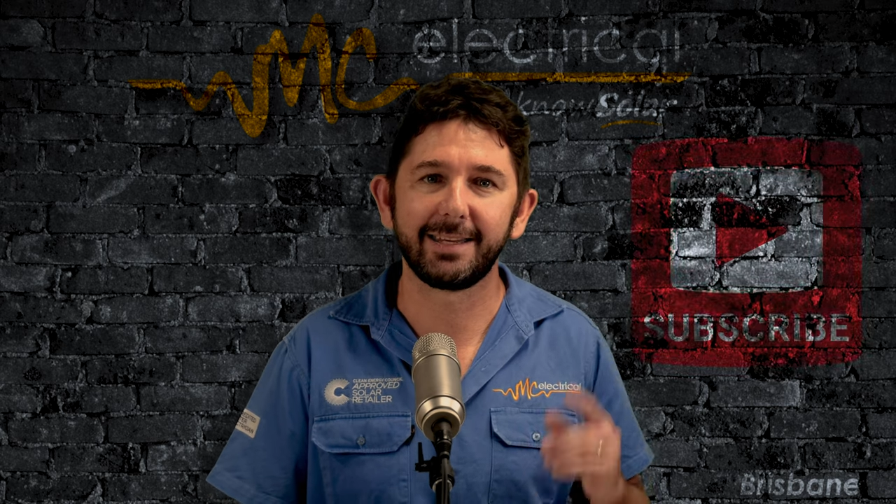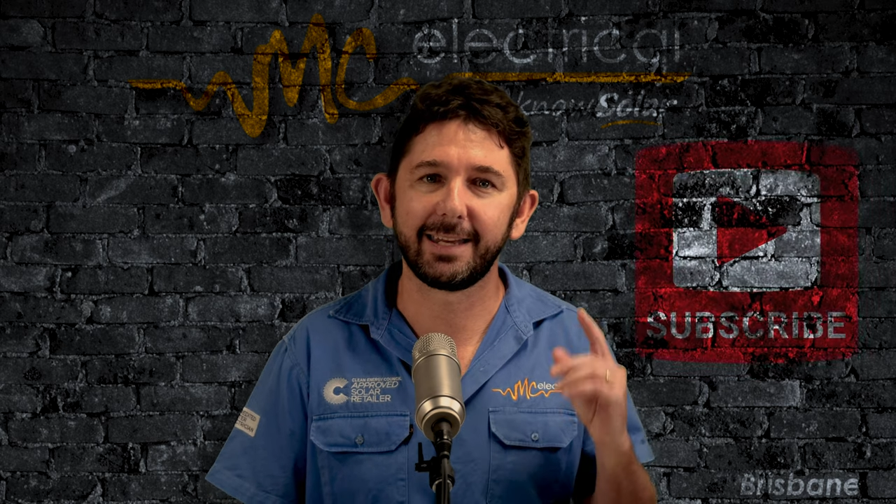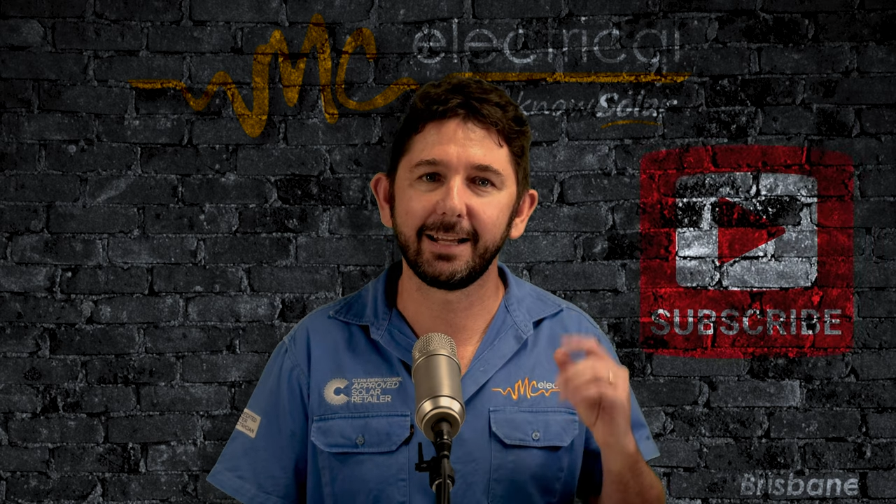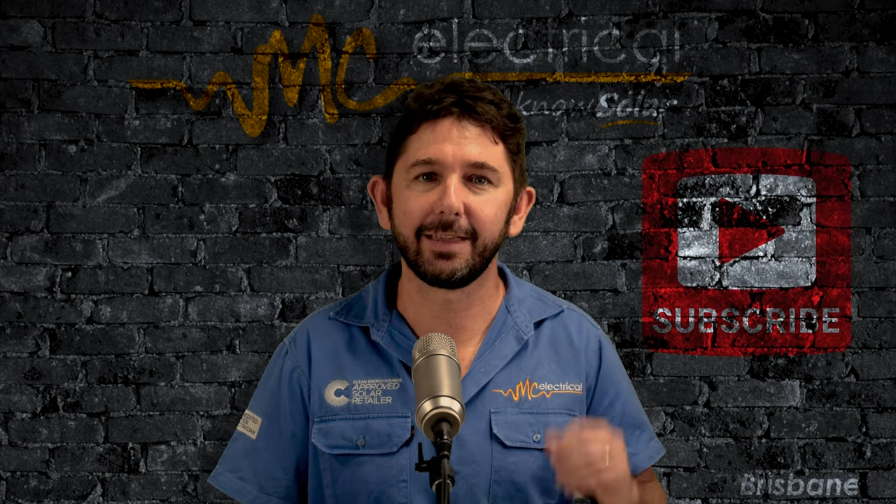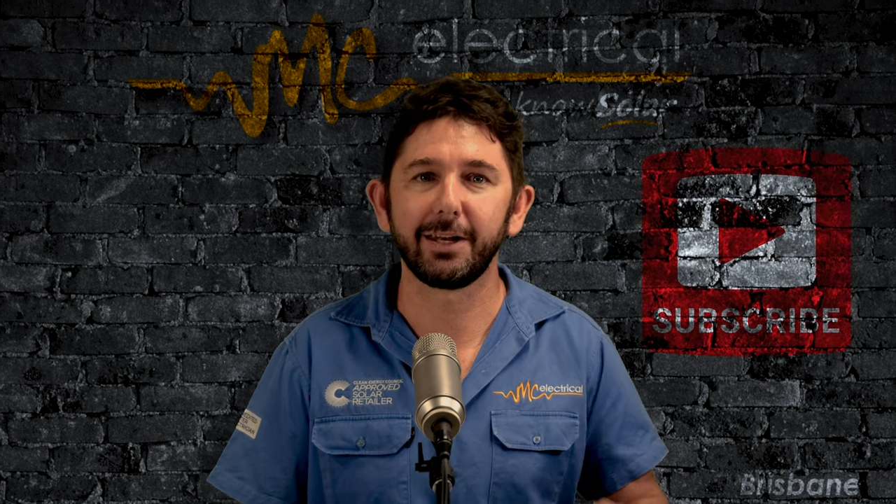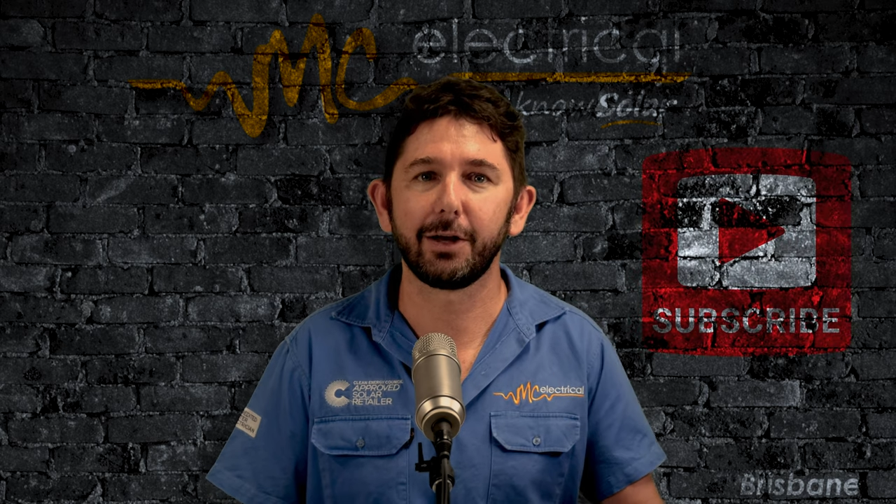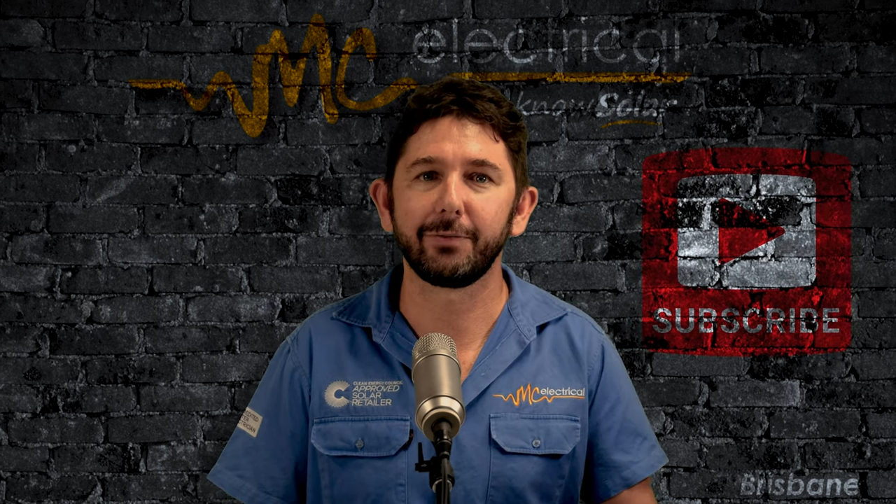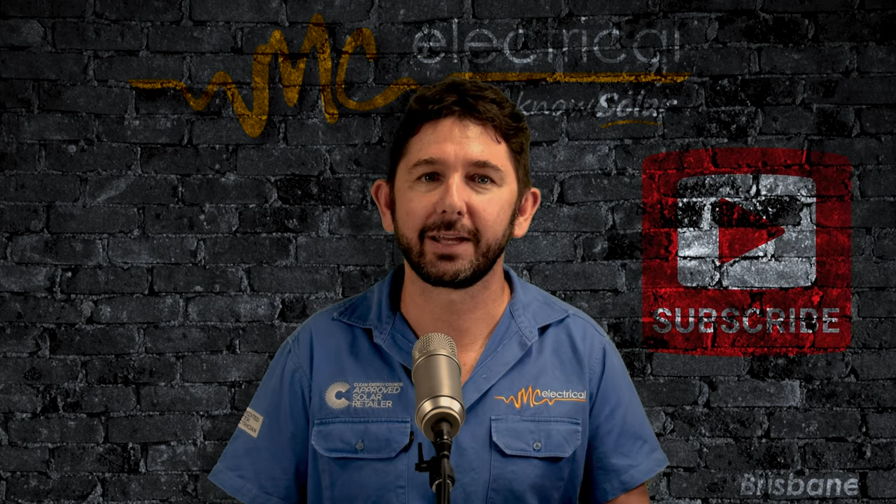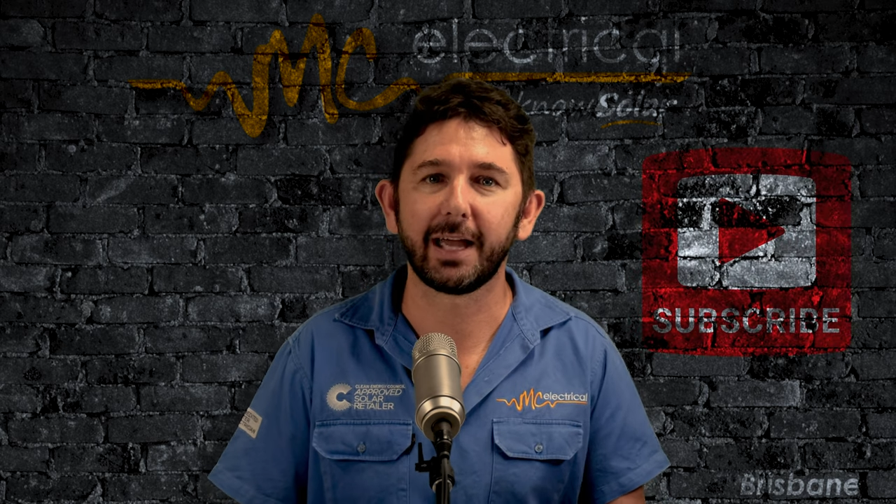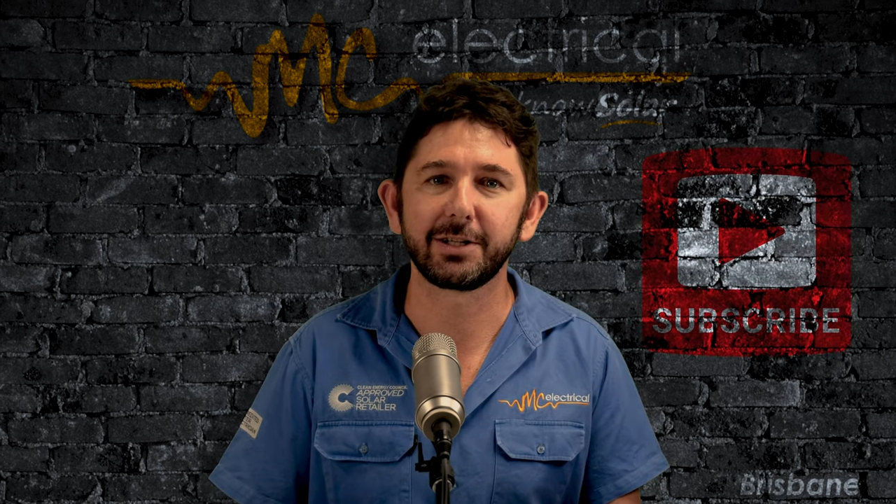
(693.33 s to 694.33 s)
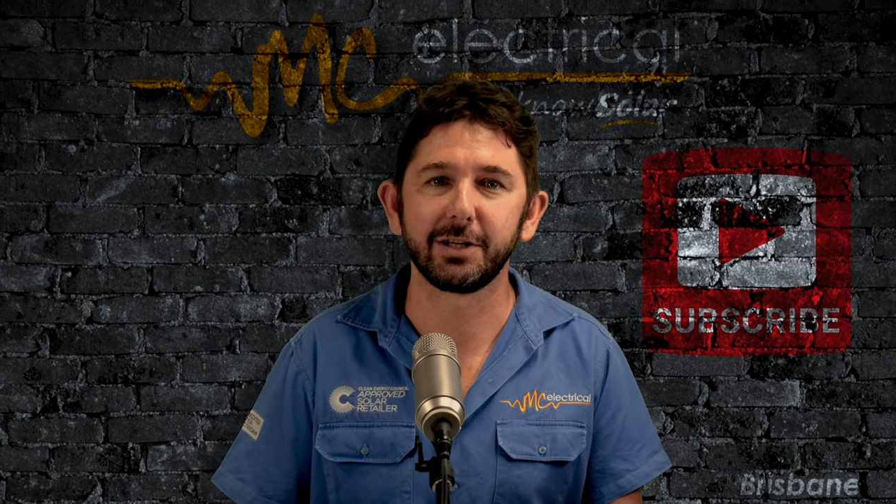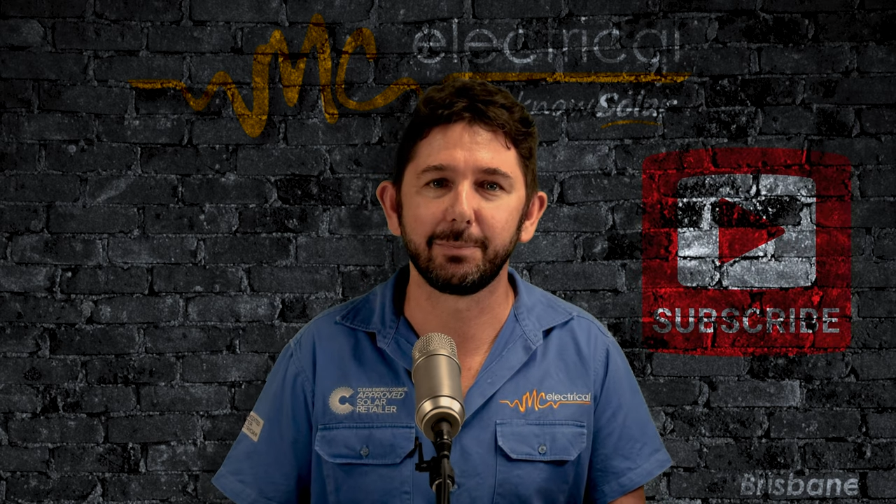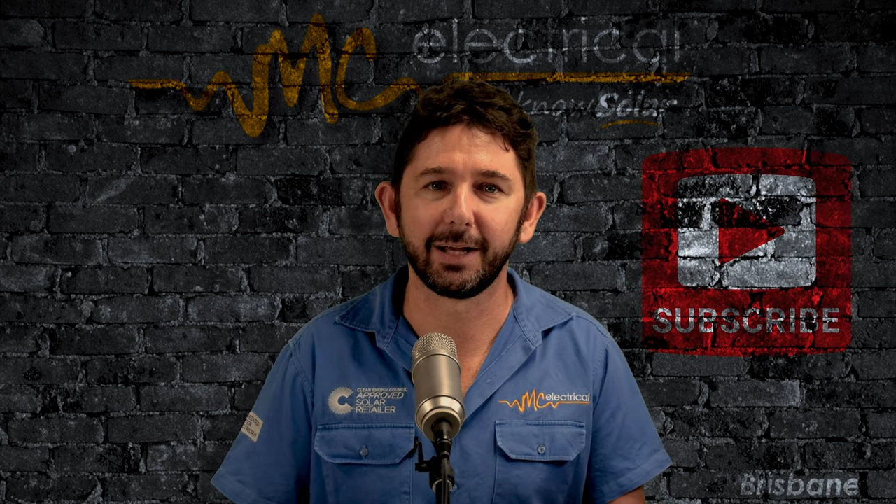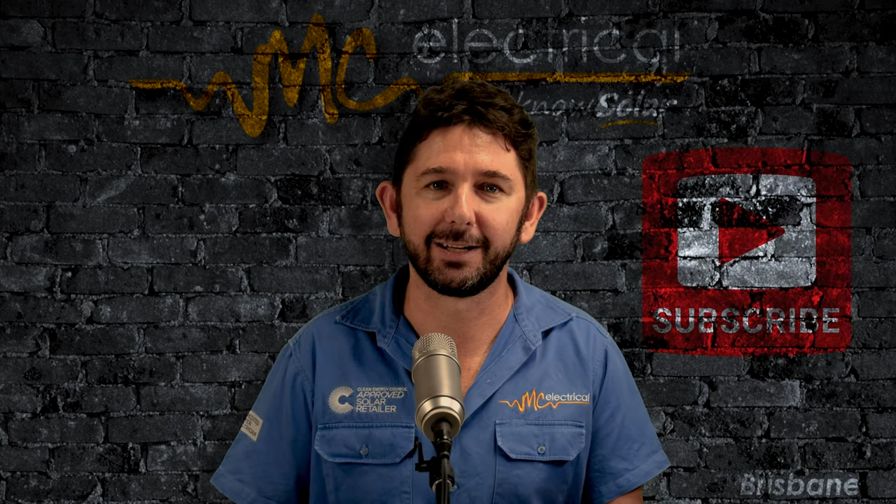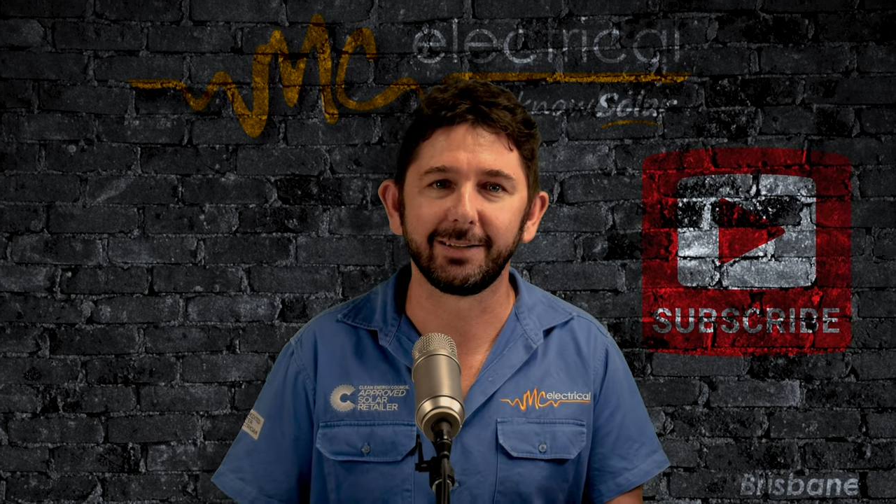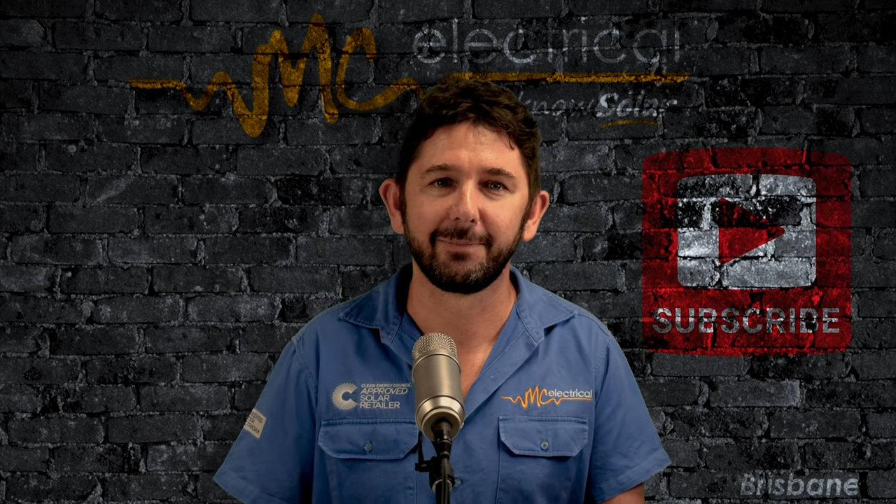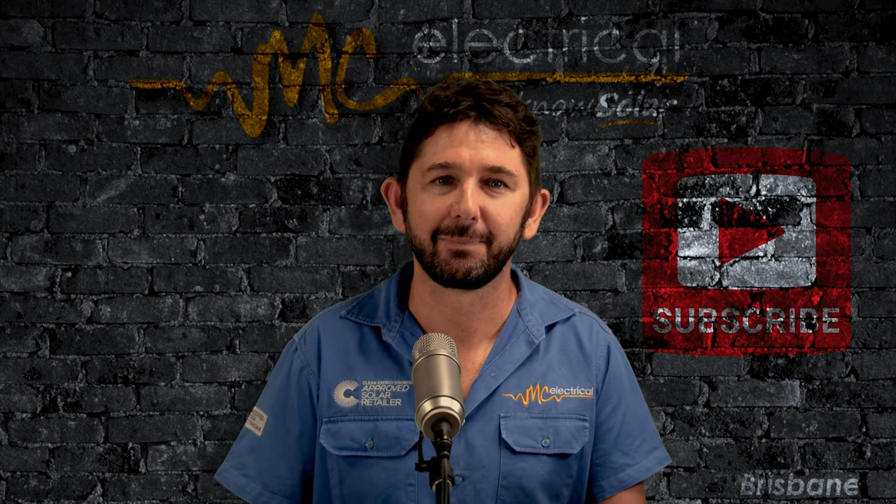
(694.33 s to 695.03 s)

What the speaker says: ding the notification bell.